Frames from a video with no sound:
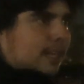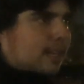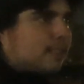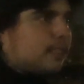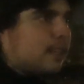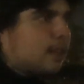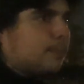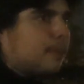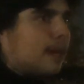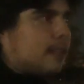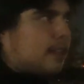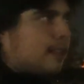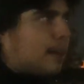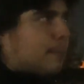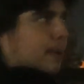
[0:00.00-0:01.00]
tents up, and
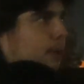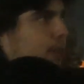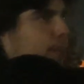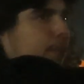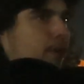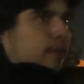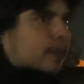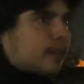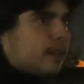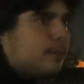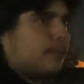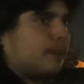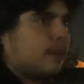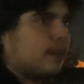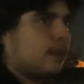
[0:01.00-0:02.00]
then they built the building
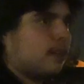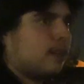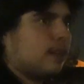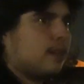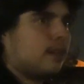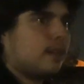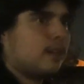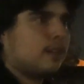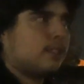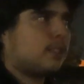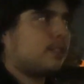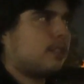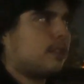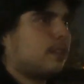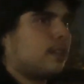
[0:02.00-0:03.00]
up. Oh,
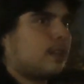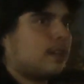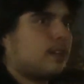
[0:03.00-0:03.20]
okay.